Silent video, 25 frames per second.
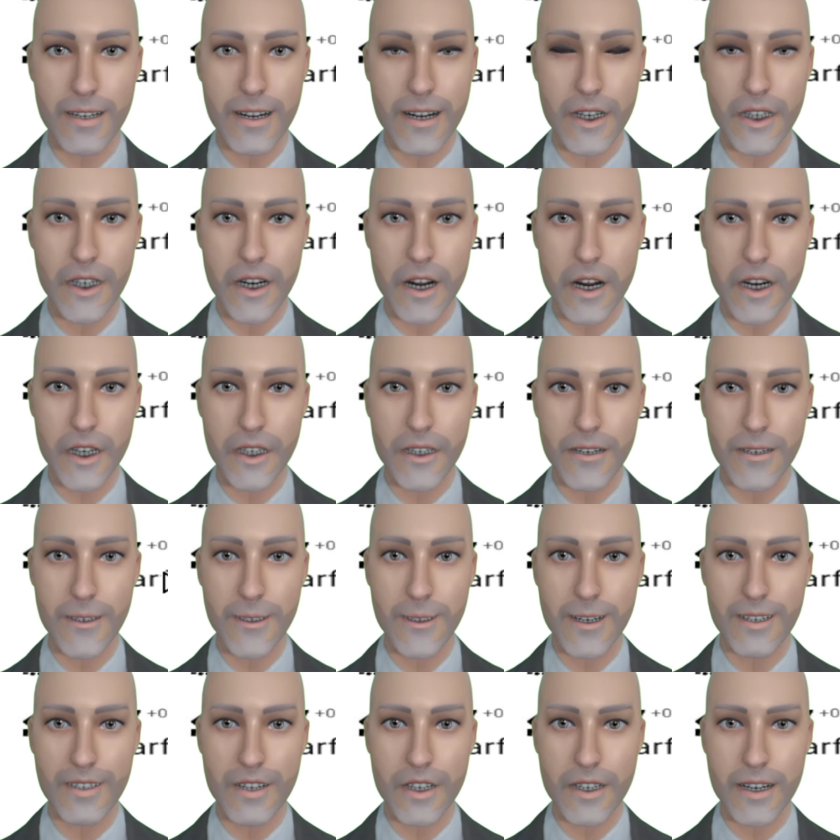
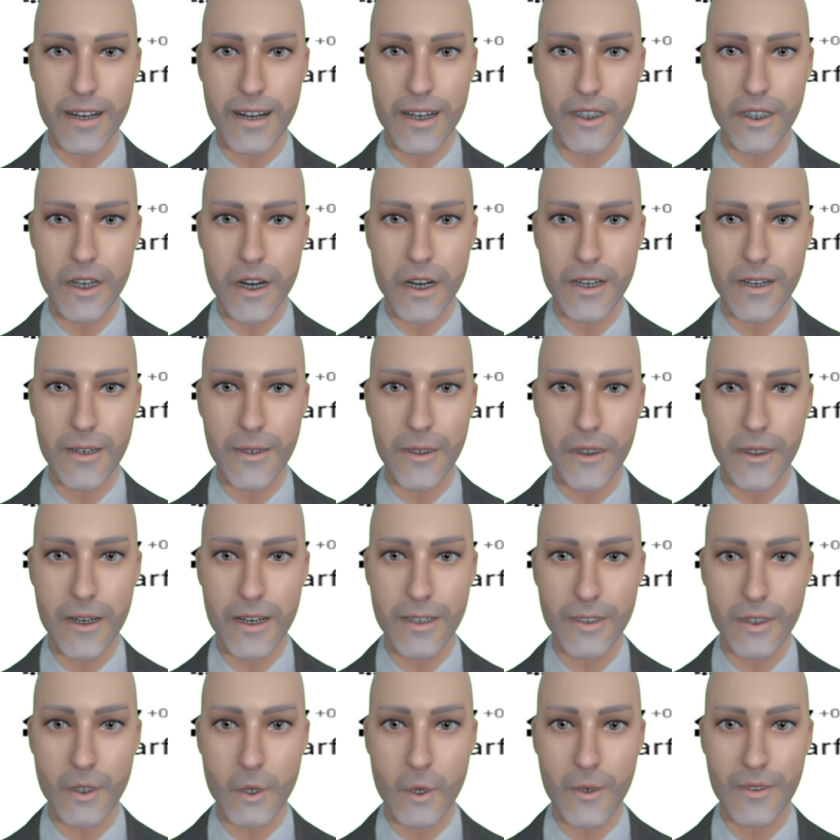97
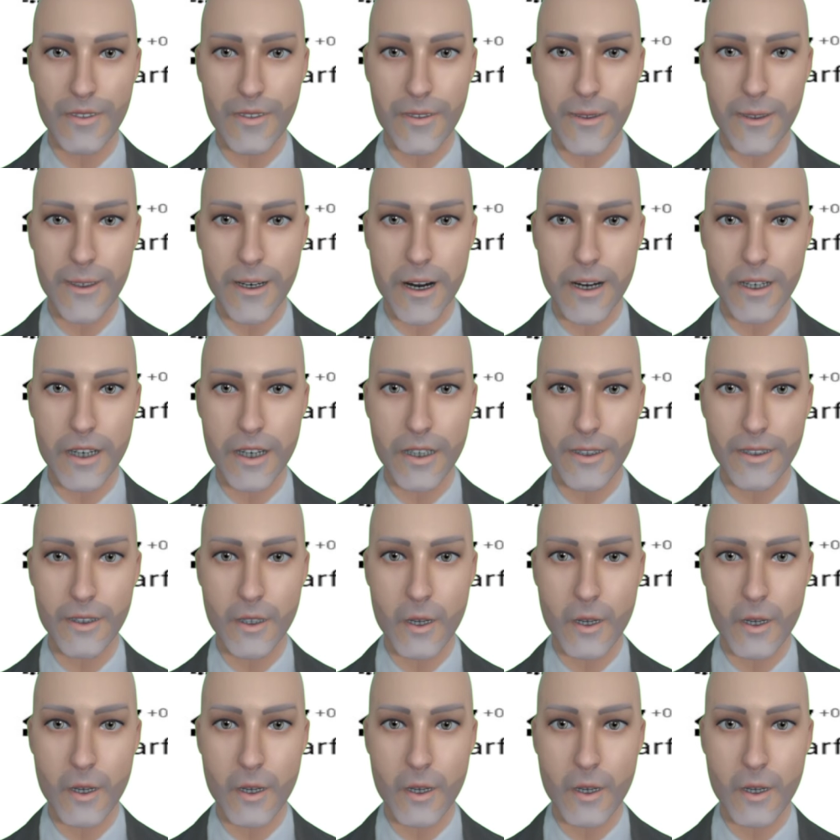anti-aircraft warfare systems,